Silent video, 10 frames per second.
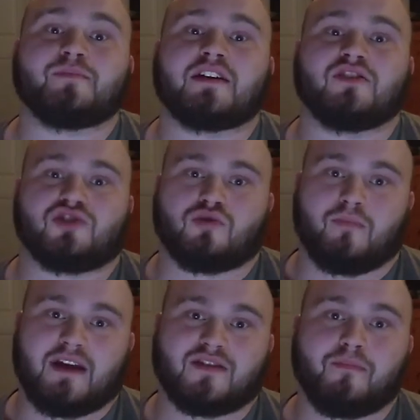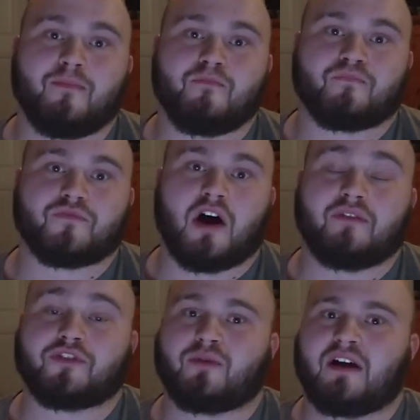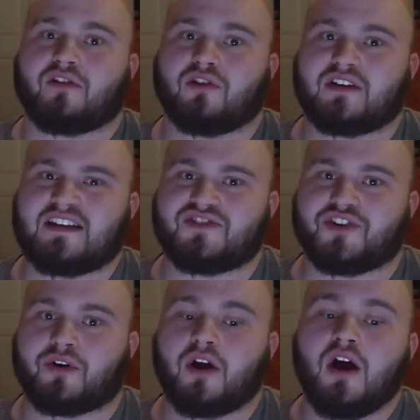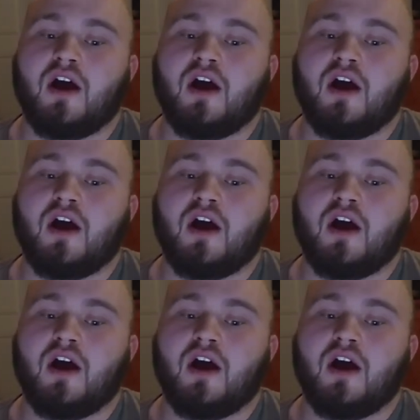It's because you made off the ground a little easier.